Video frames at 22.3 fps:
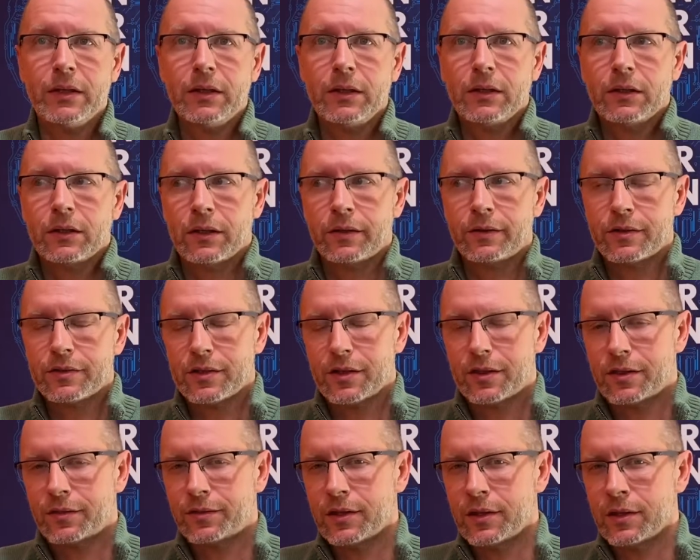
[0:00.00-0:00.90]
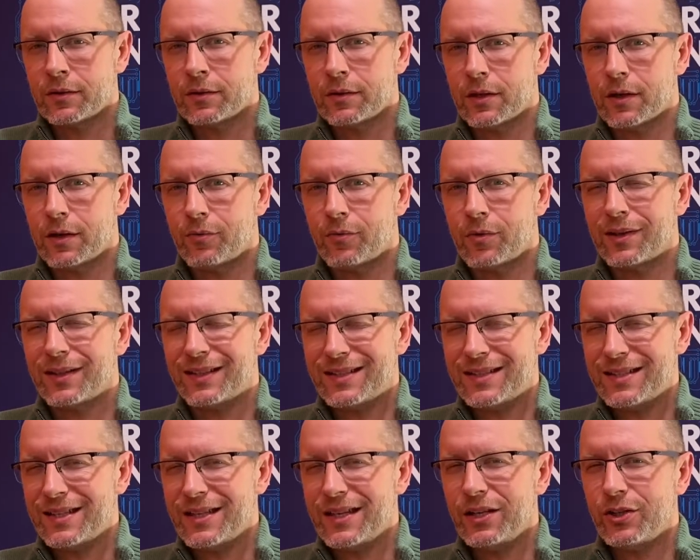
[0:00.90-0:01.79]
And there's a thing that I want
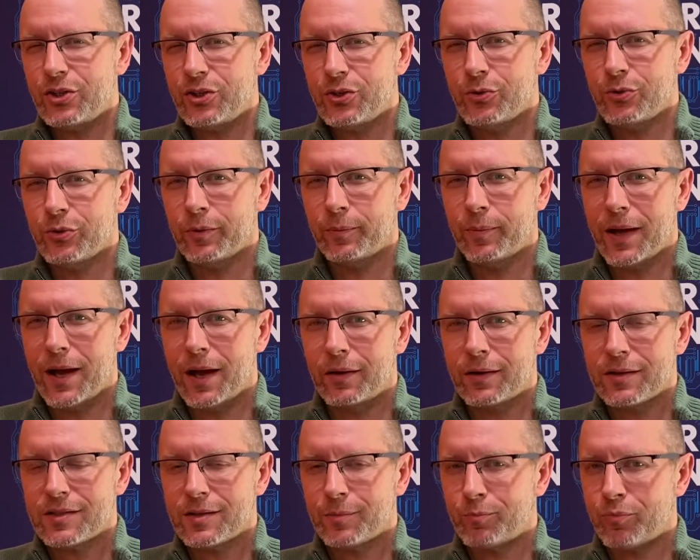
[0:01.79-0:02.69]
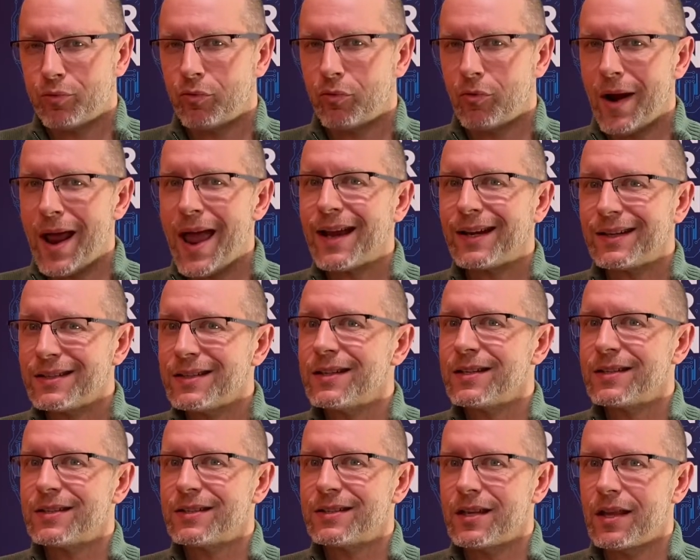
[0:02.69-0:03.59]
to teach you about. It's a
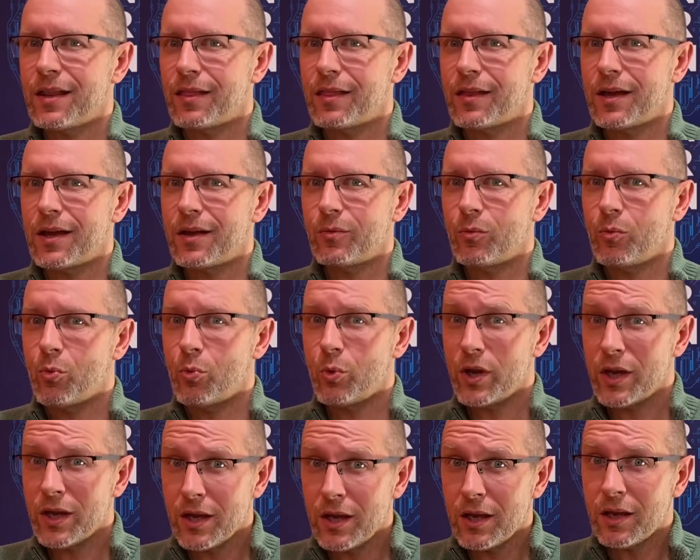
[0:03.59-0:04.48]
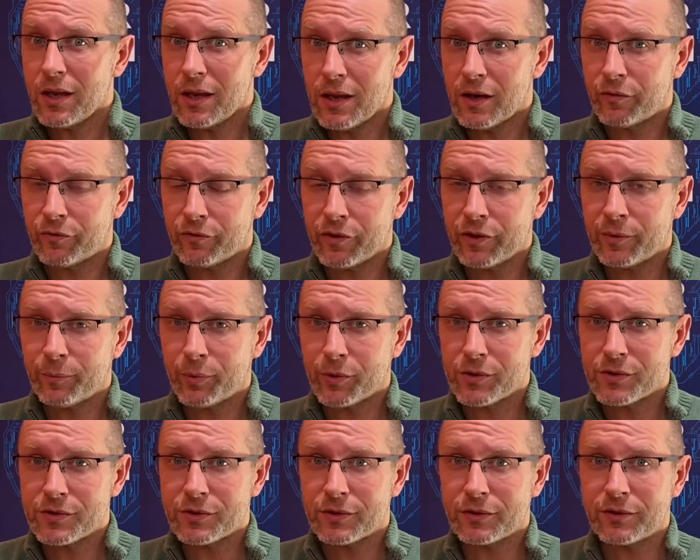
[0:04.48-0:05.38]
practice that we at Freedom
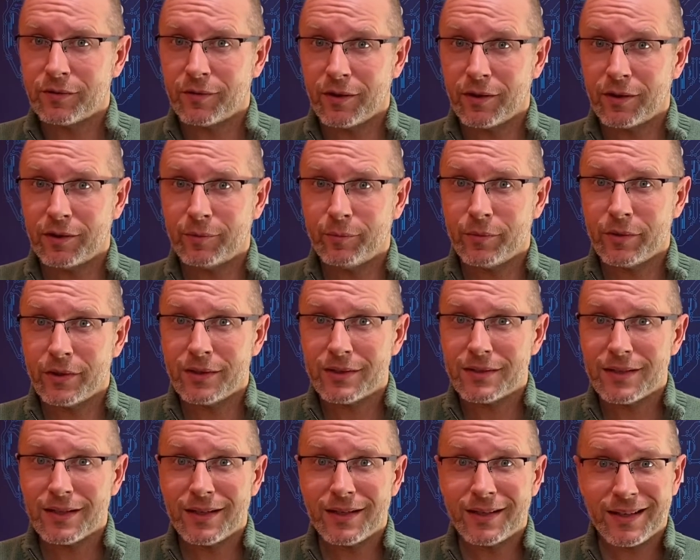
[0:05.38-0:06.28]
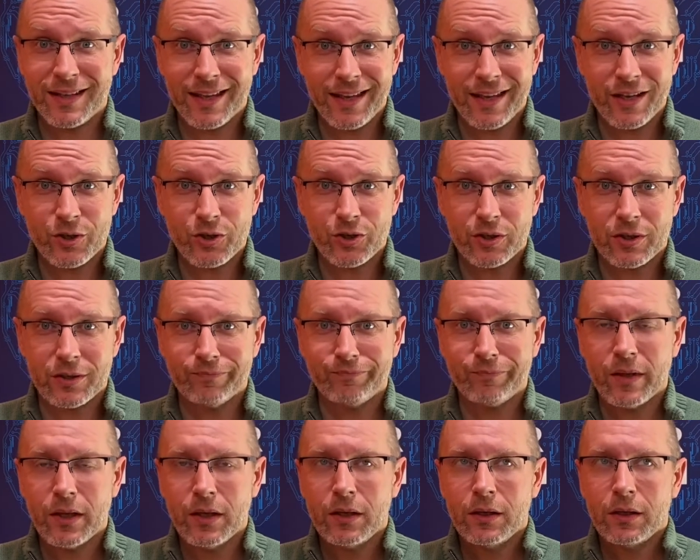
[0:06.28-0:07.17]
Personal Development engage in,
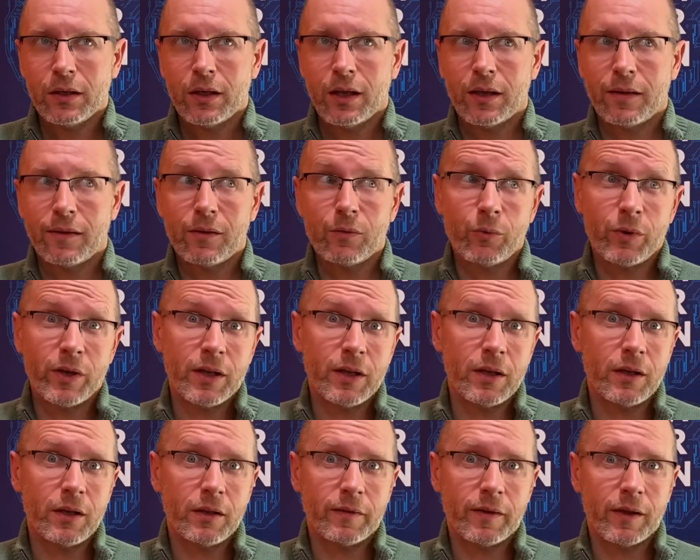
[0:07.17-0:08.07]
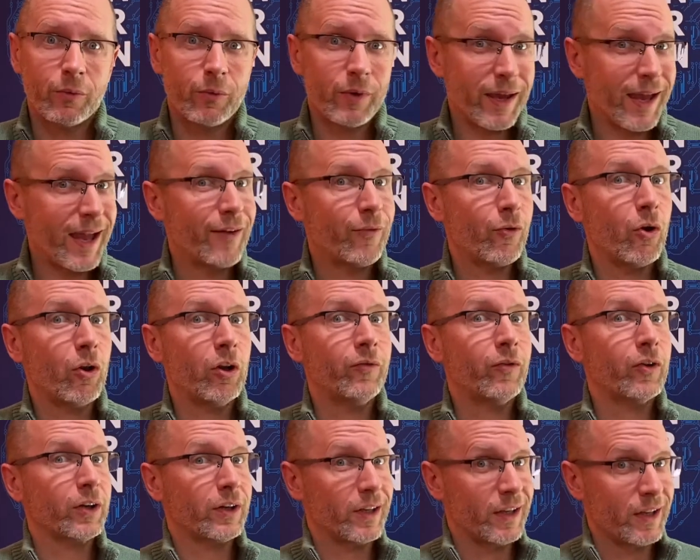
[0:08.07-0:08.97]
and that we have all of
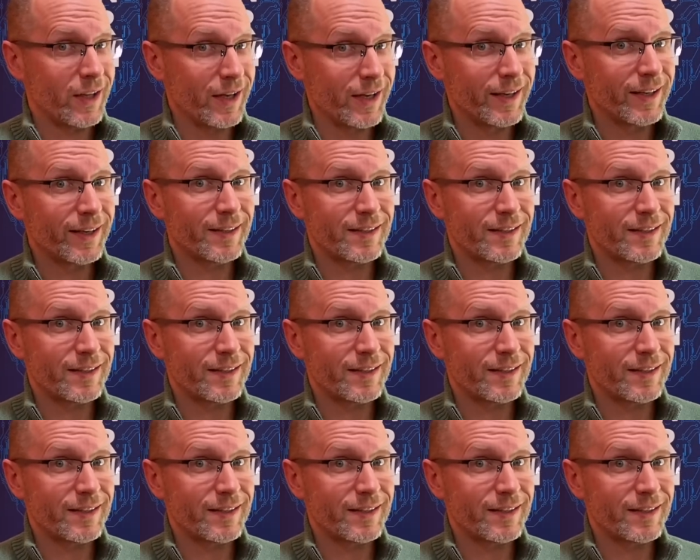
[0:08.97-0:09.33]
our clients